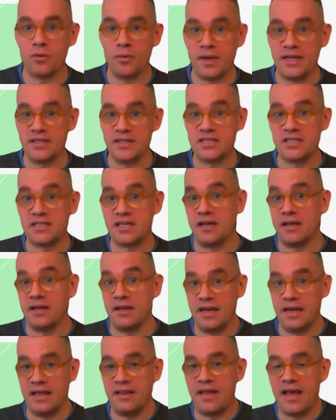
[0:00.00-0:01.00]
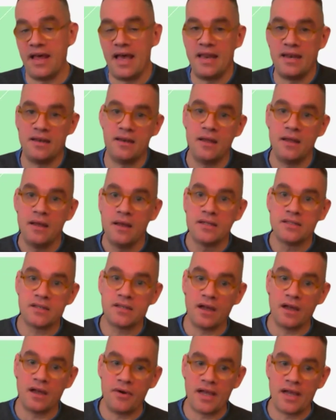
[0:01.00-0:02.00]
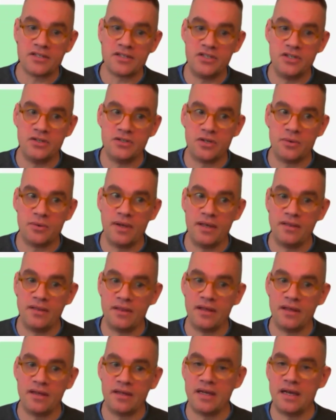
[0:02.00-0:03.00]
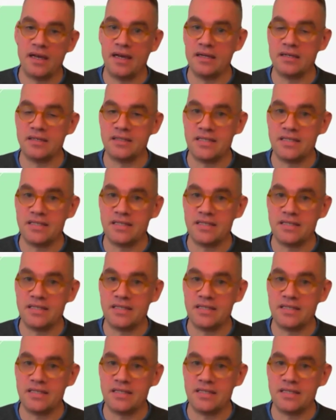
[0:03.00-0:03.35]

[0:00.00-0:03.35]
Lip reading: We can certainly then direct you to either